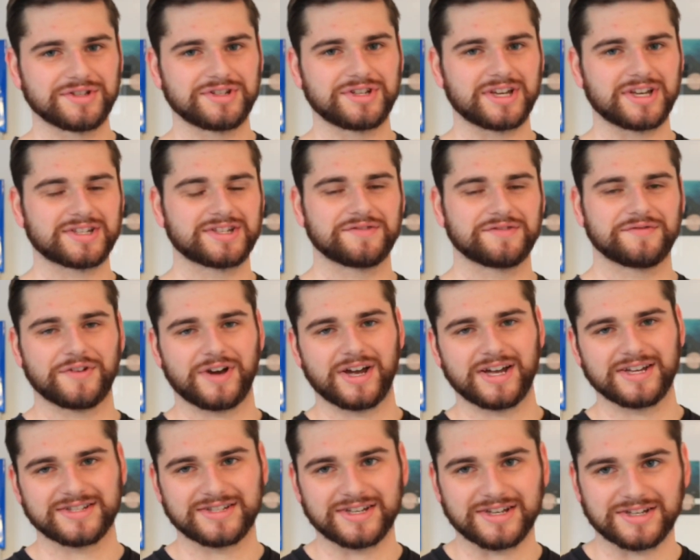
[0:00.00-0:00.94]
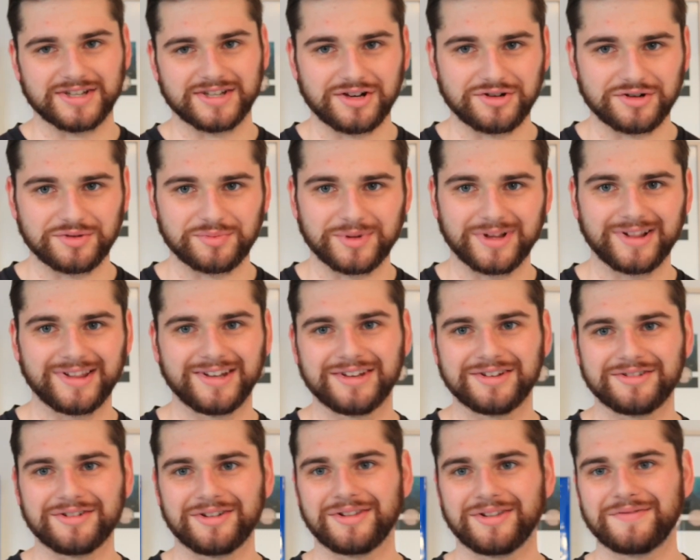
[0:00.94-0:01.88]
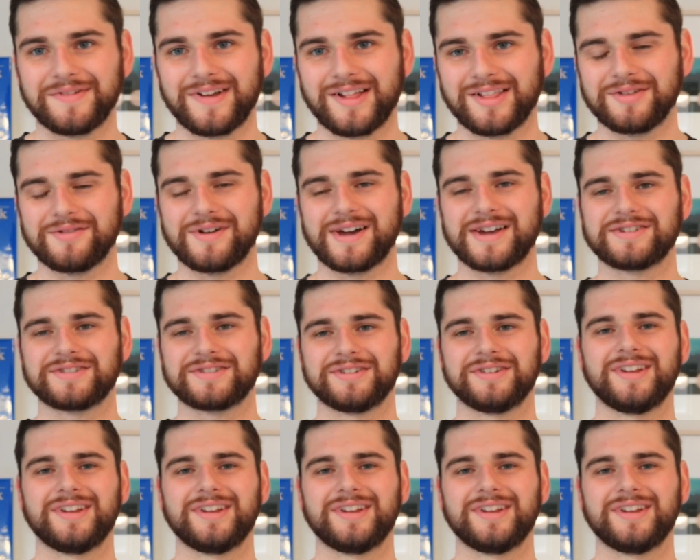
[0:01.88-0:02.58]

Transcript: justify a $600 billion valuation.